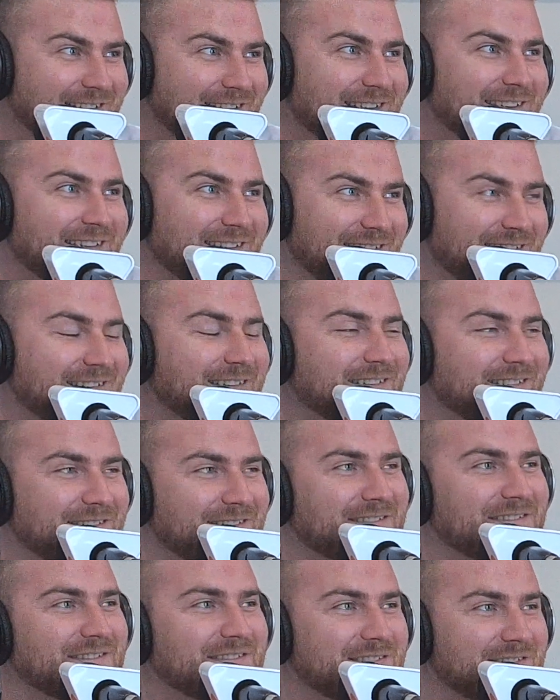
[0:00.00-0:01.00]
See,
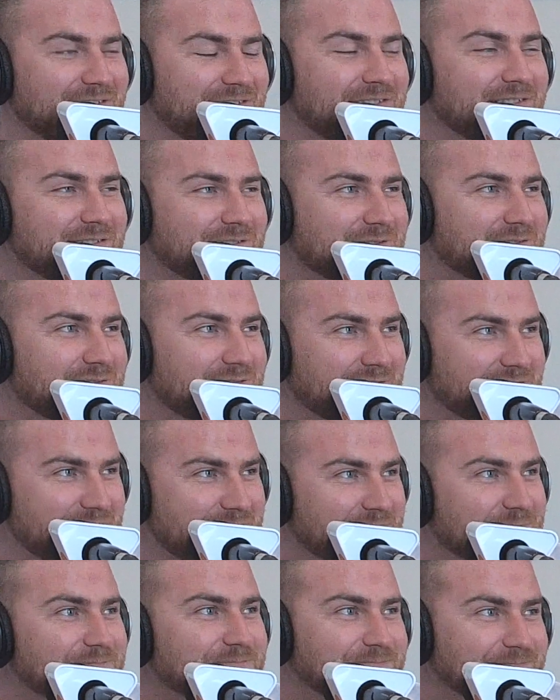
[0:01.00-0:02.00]
that 60
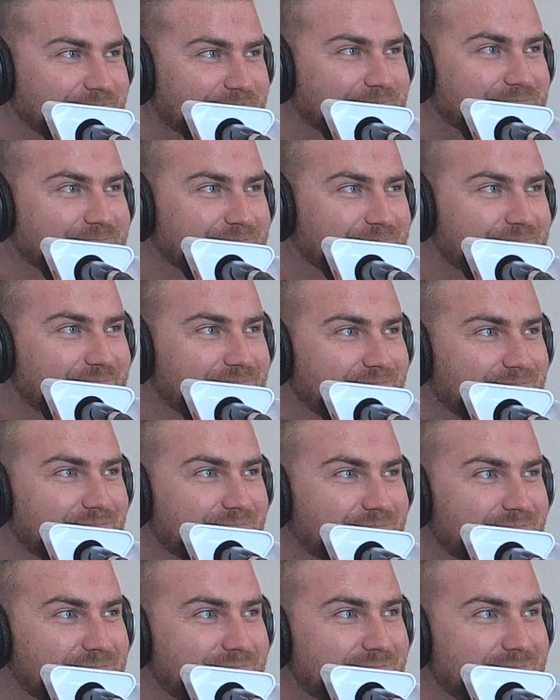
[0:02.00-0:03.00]
Minutes one, they're like
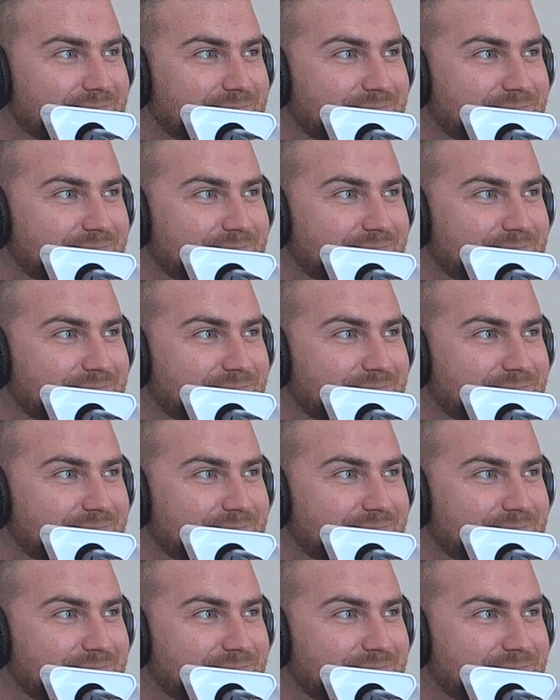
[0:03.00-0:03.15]
4 years